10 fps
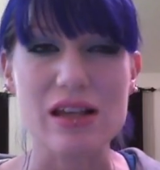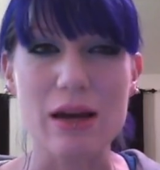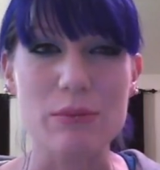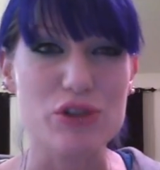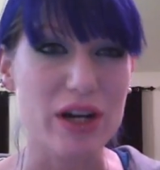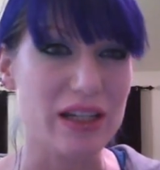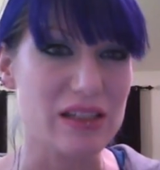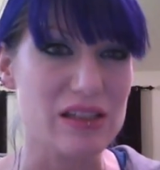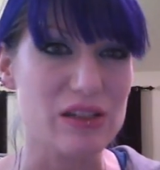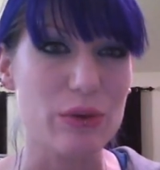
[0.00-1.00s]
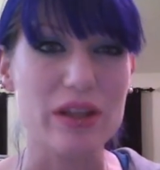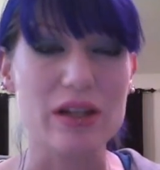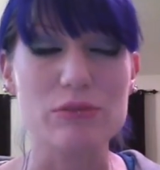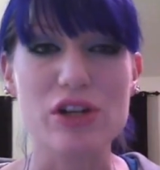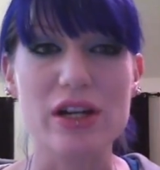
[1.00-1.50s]
I'm trying to deal with it.
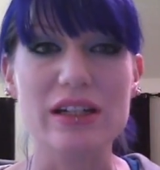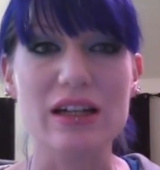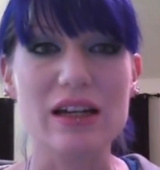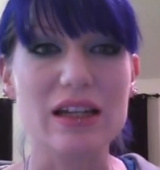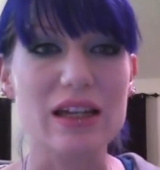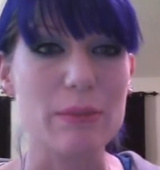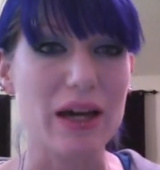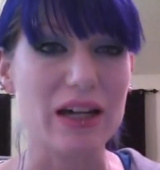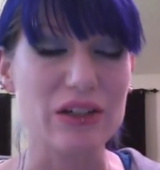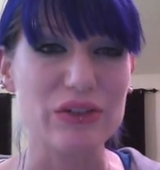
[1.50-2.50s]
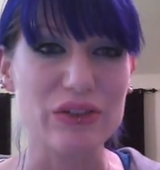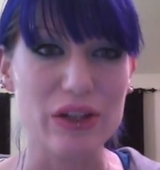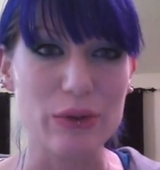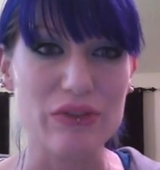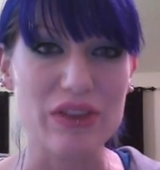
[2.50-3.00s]
I'm trying to kind of get back in the
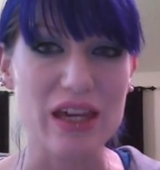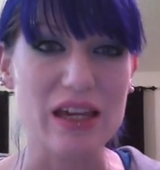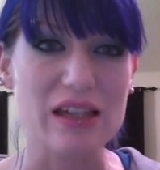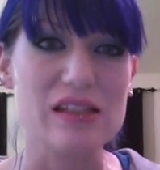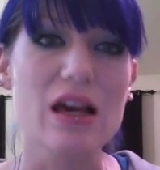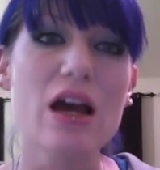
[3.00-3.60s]
flow of things.